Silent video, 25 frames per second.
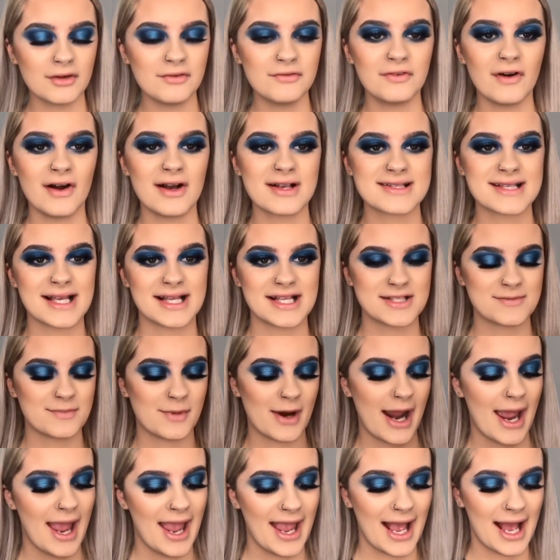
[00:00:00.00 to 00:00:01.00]
For setting
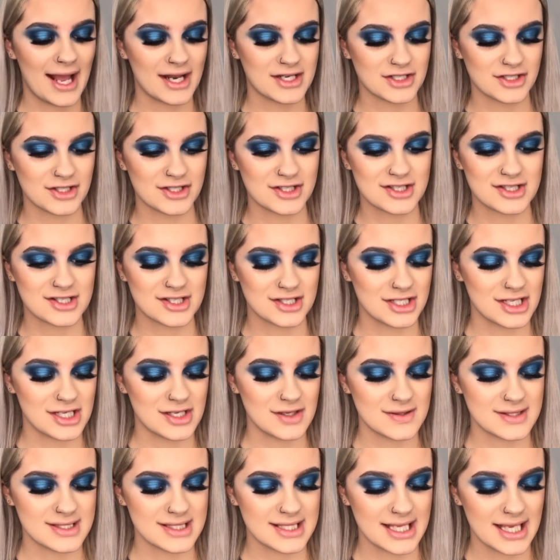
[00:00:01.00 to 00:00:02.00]
spray, I just
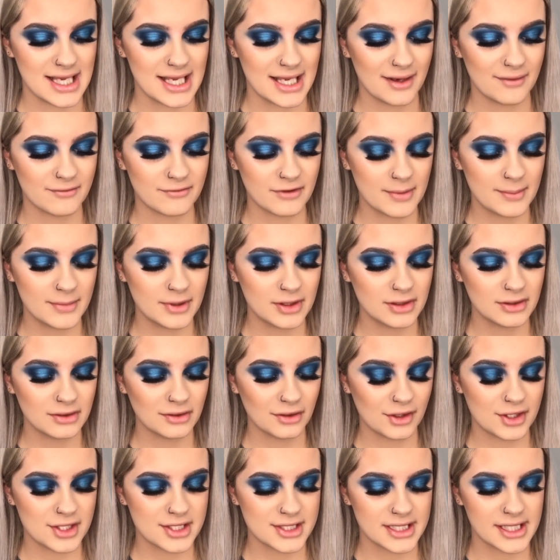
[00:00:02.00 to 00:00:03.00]
use the Rimmel
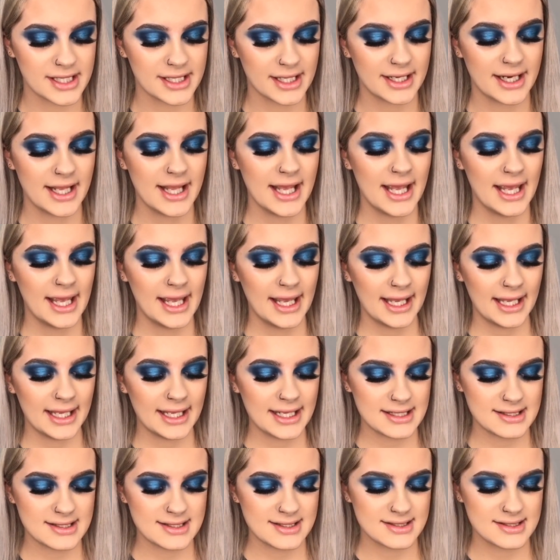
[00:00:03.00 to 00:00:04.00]
London
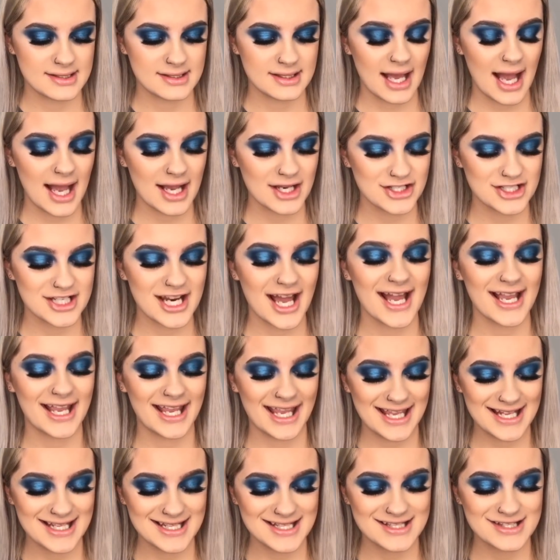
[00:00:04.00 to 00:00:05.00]
hashtag
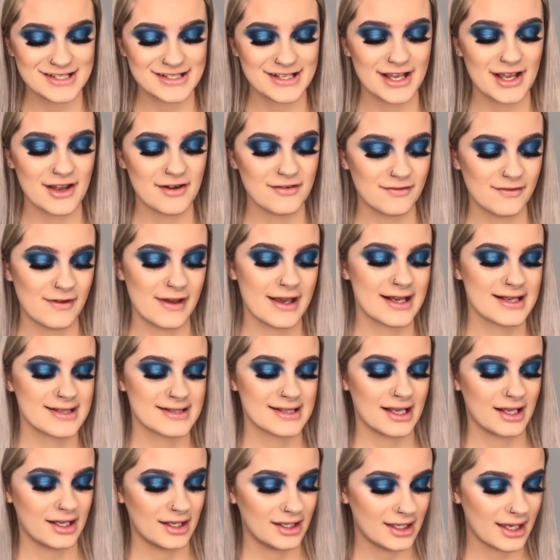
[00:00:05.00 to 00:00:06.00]
Insta
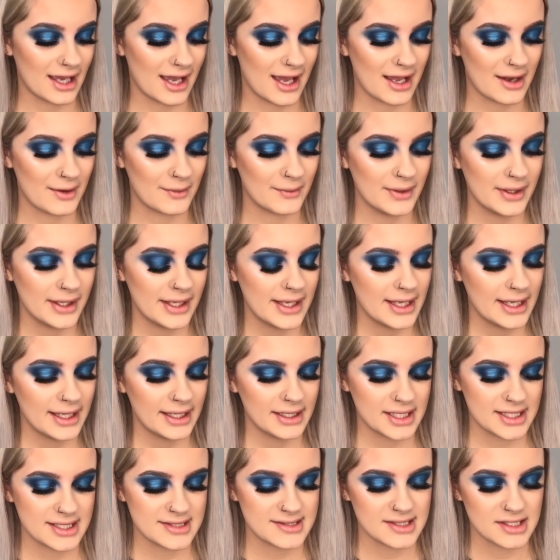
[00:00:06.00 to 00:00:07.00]
Fix and Go.
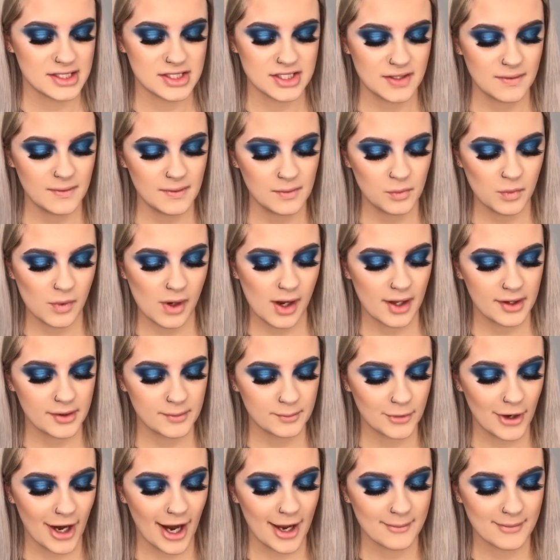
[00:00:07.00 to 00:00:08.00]
This is a
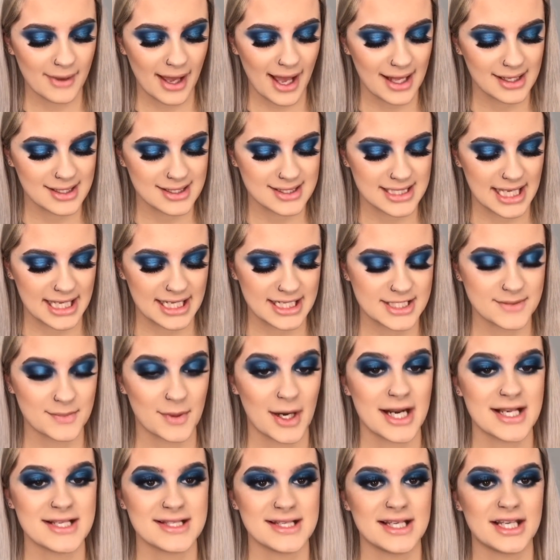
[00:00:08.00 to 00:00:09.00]
2-in-1 primer and setting
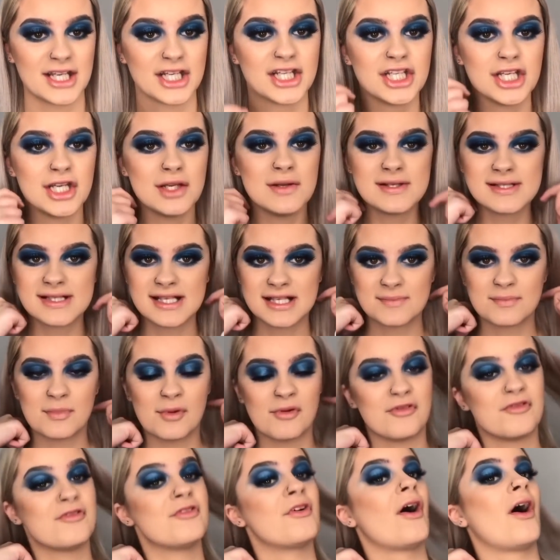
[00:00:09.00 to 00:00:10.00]
spray, so you can use this
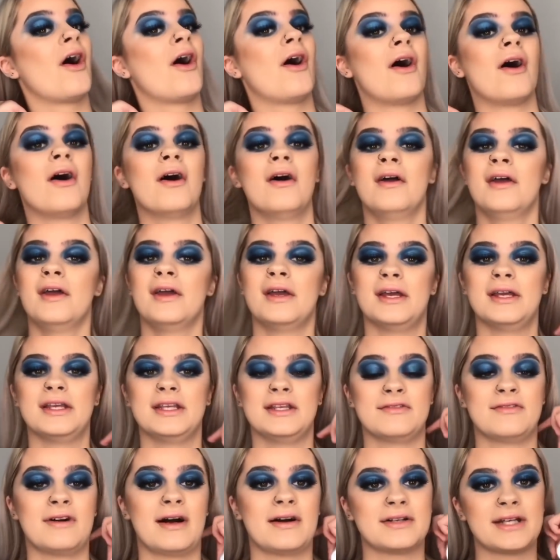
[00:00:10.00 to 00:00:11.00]
before
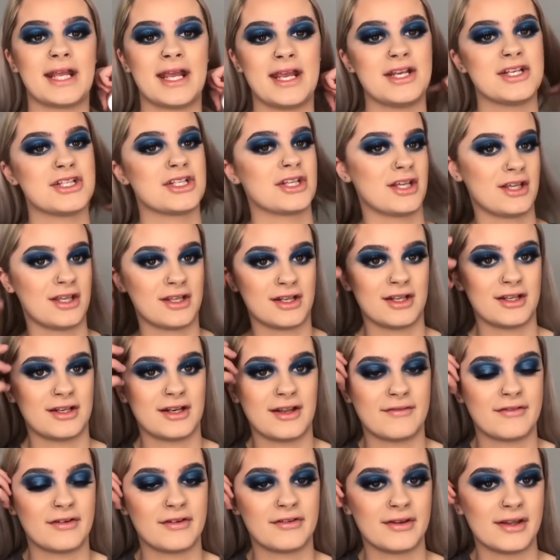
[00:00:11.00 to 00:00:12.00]
your foundation
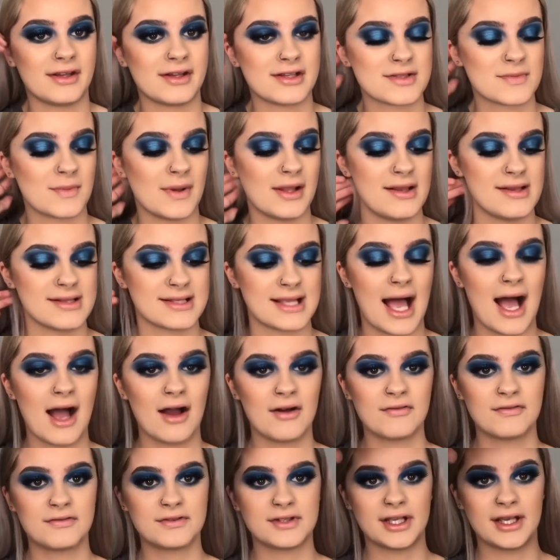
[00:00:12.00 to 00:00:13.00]
and everything as well as
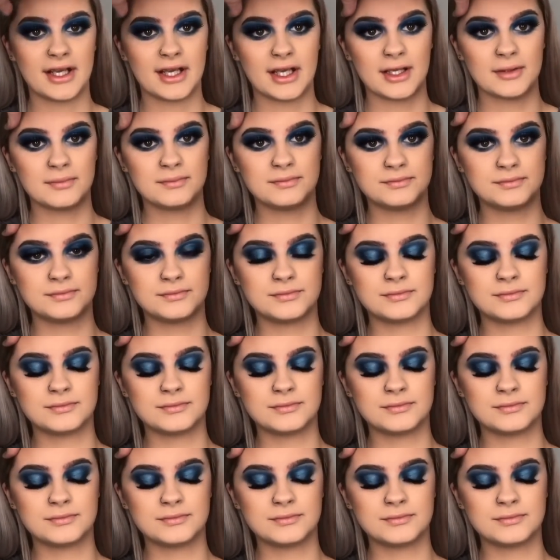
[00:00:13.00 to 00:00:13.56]
after.